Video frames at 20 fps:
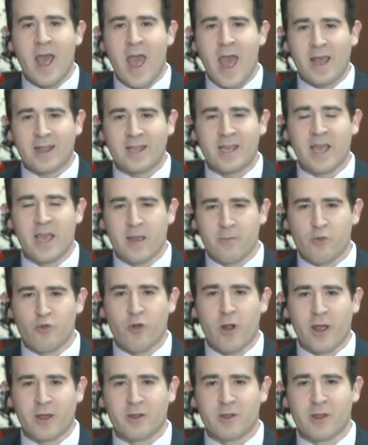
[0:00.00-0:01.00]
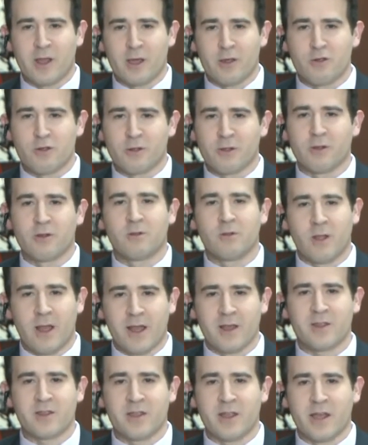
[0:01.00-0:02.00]
at the Amtrak station
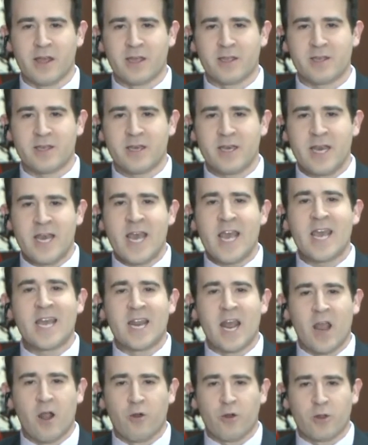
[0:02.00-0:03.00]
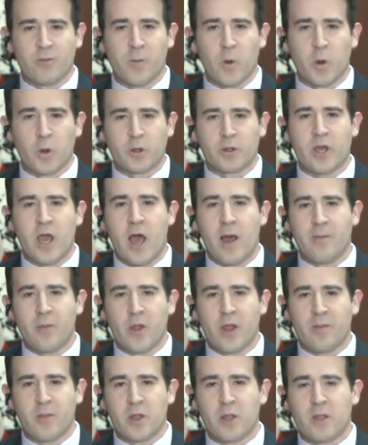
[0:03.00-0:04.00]
last night. In Harrisburg, Tom
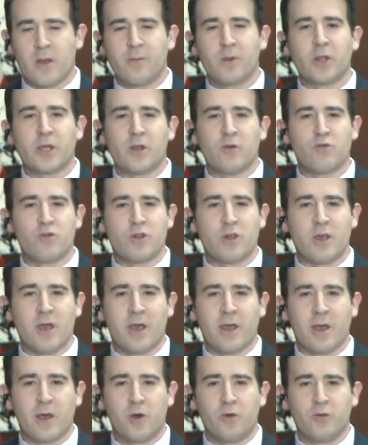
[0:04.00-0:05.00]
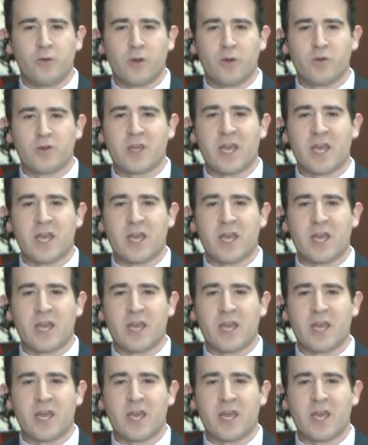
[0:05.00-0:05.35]
Lehman, WGAL News